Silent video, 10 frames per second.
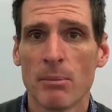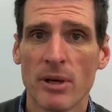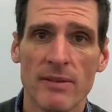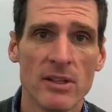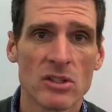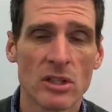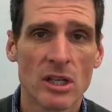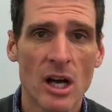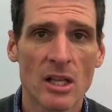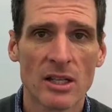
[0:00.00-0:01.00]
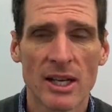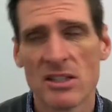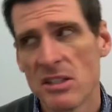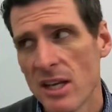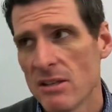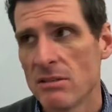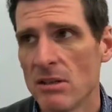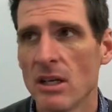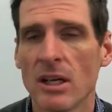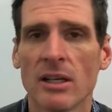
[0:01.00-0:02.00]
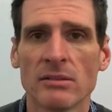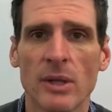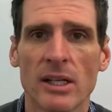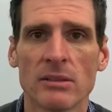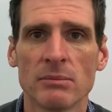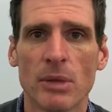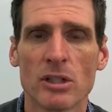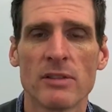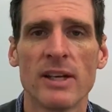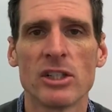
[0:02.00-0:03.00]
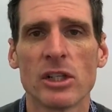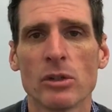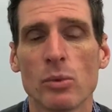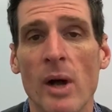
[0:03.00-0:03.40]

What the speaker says: previously colonized, and, well, parts of Asia as